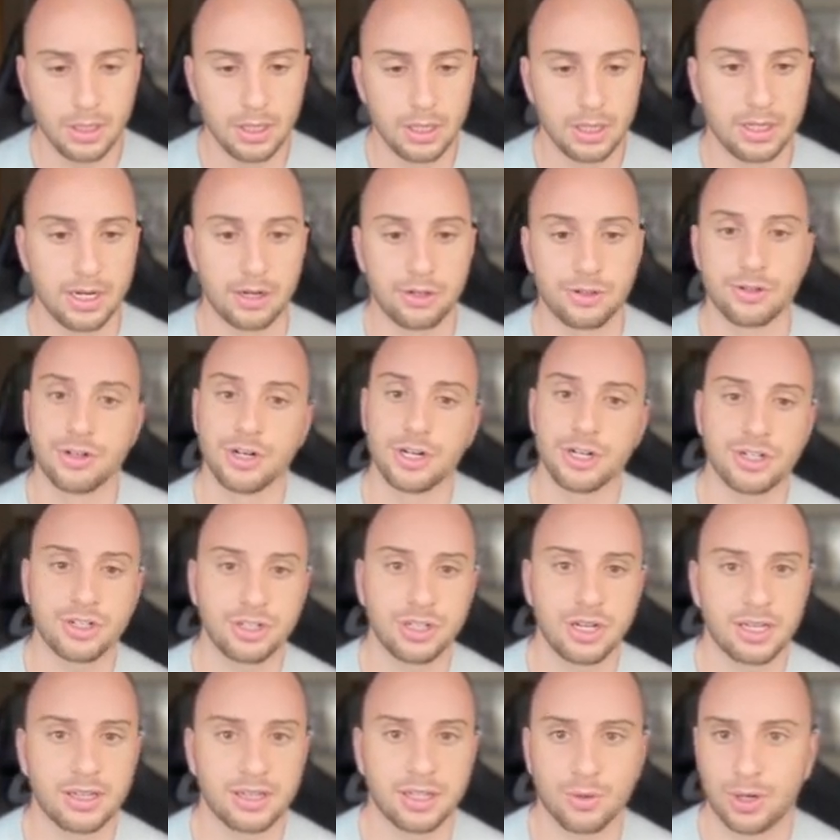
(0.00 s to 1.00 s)
Now, traditionally,
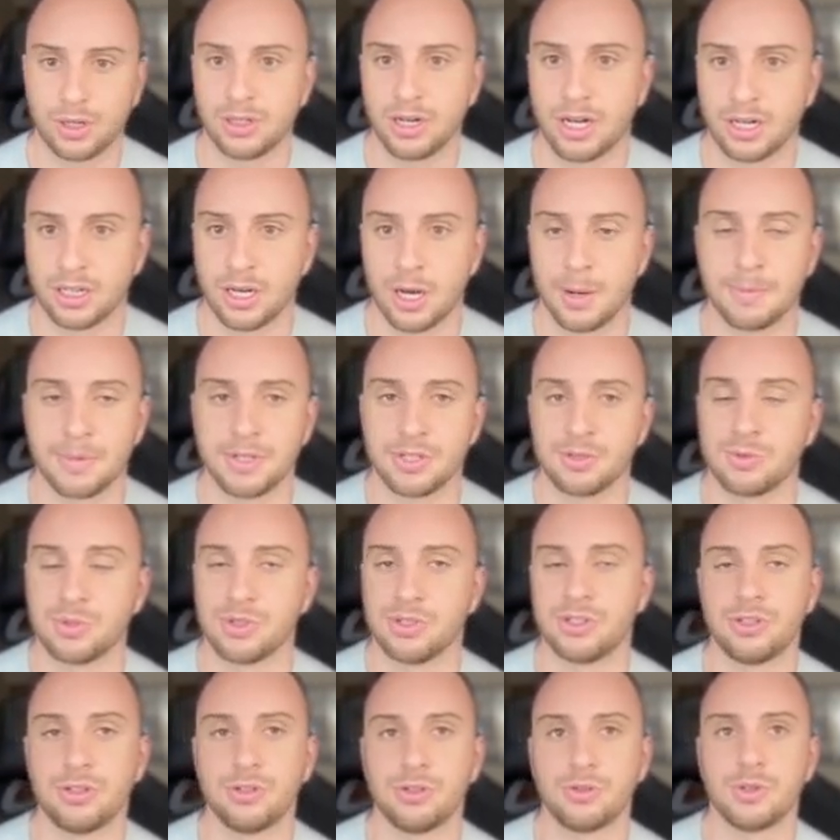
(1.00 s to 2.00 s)
I think what a lot of companies would
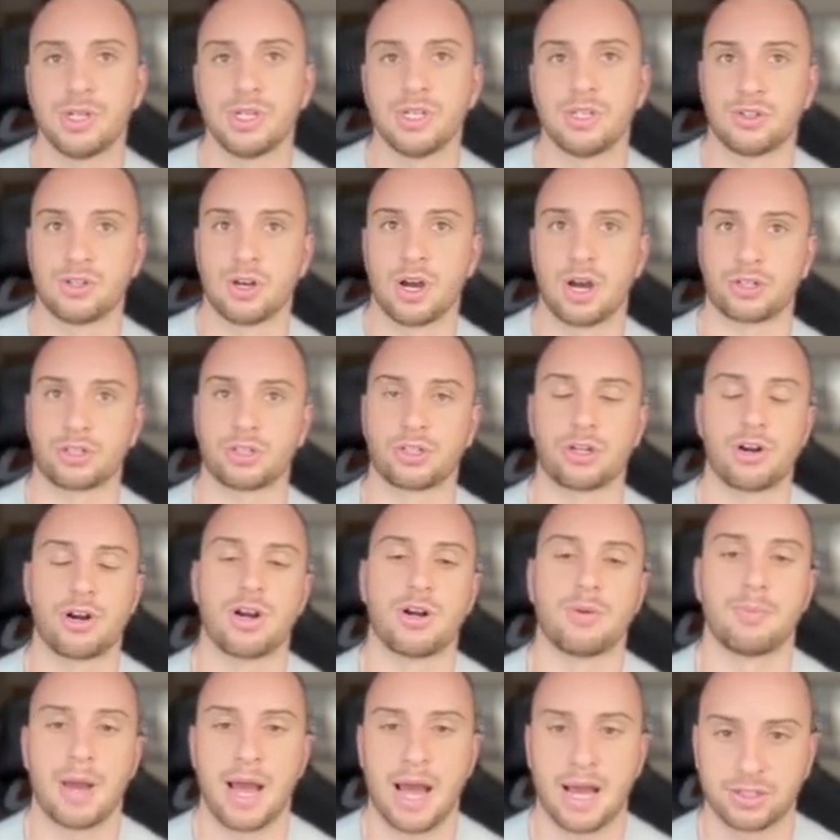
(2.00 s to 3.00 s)
do is talk to
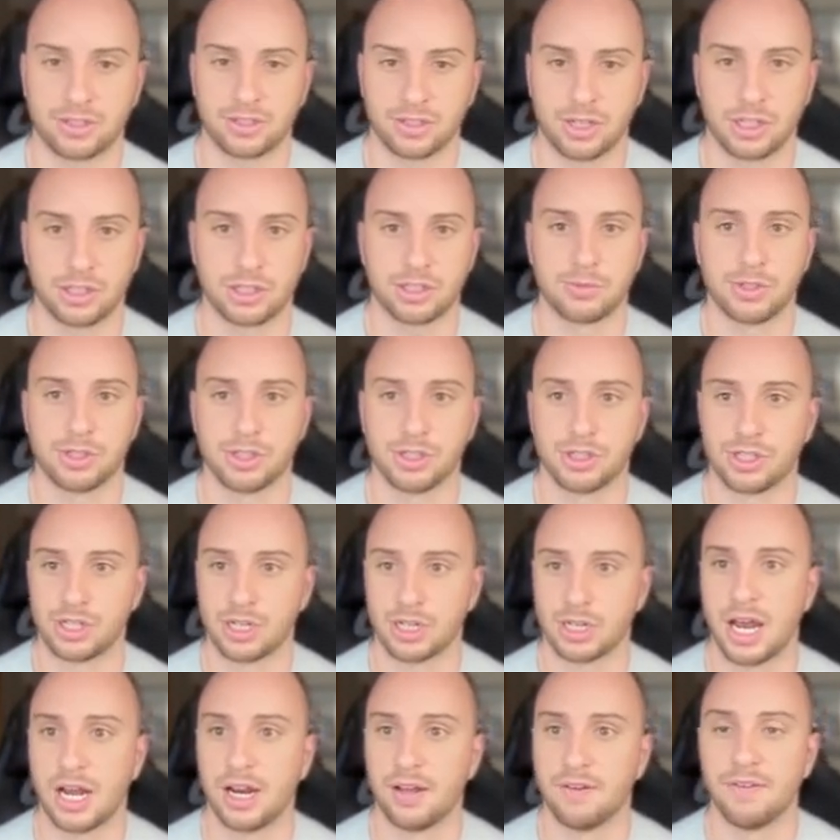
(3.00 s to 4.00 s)
current, past customers to
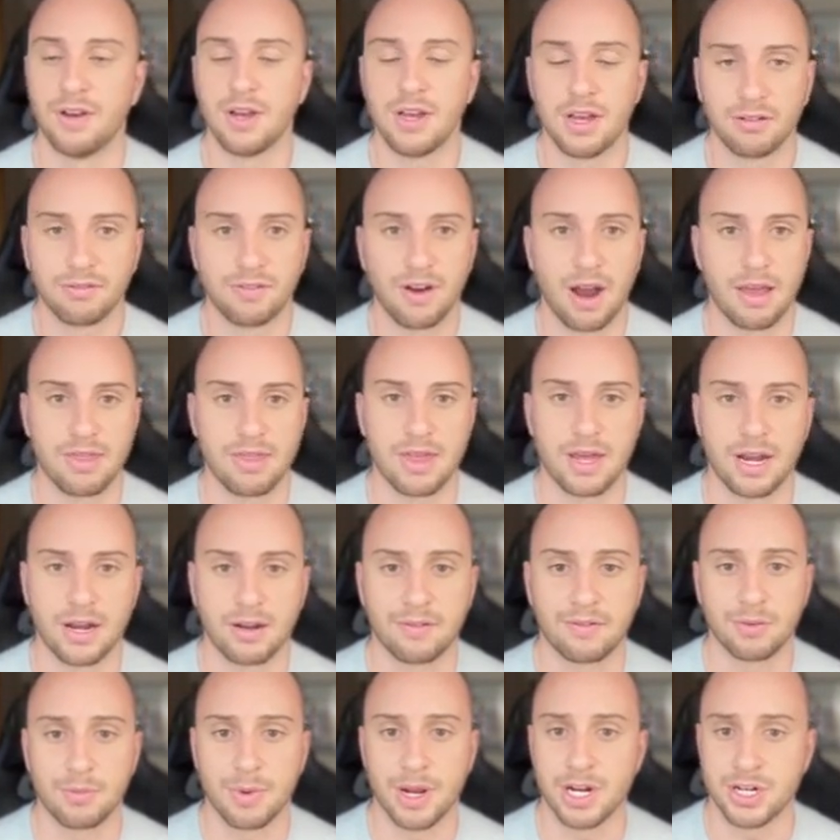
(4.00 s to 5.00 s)
kind of find that
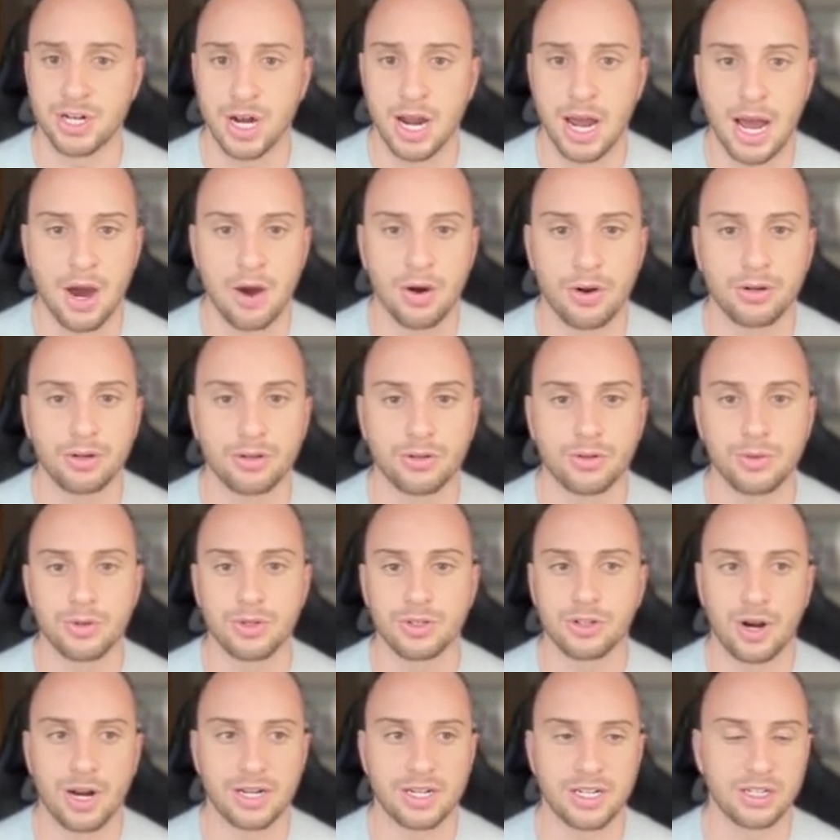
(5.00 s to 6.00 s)
information out. Who's
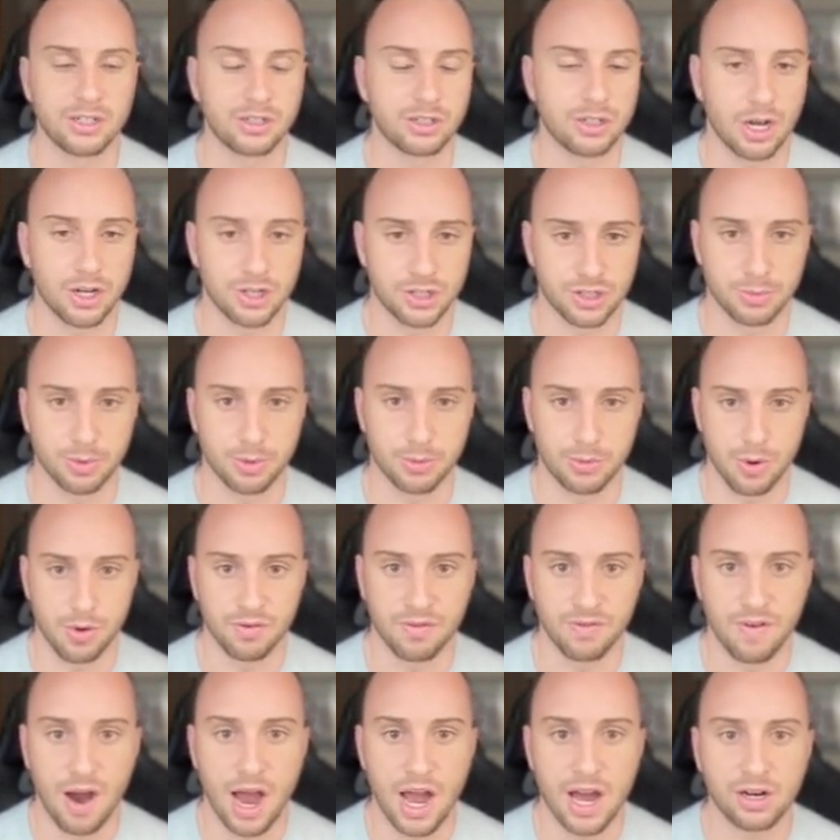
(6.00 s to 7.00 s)
their ideal customer
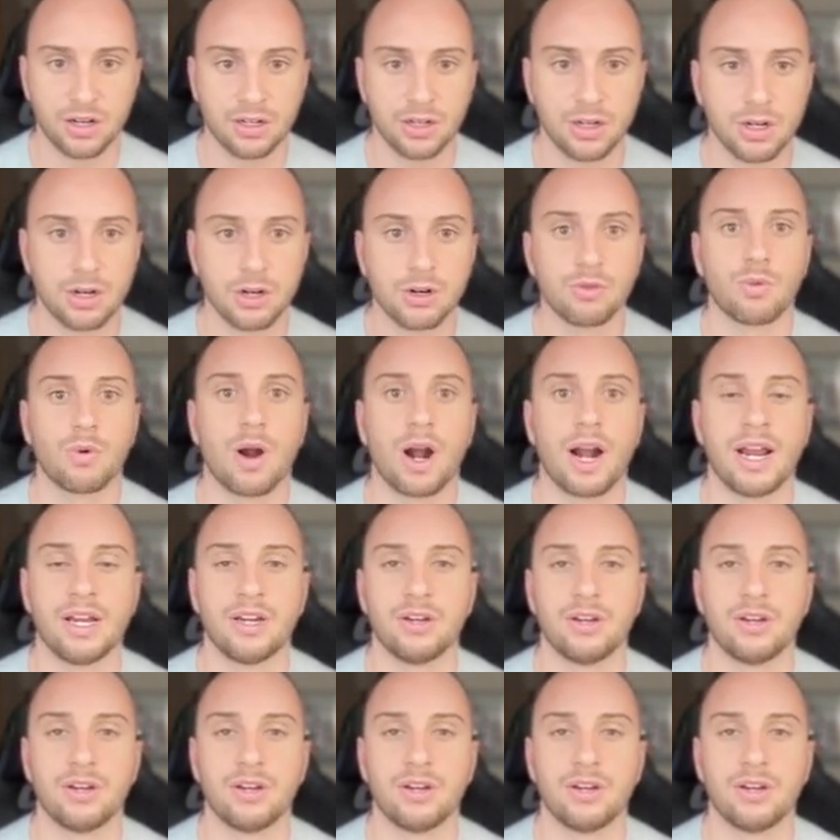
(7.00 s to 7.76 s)
profile, right?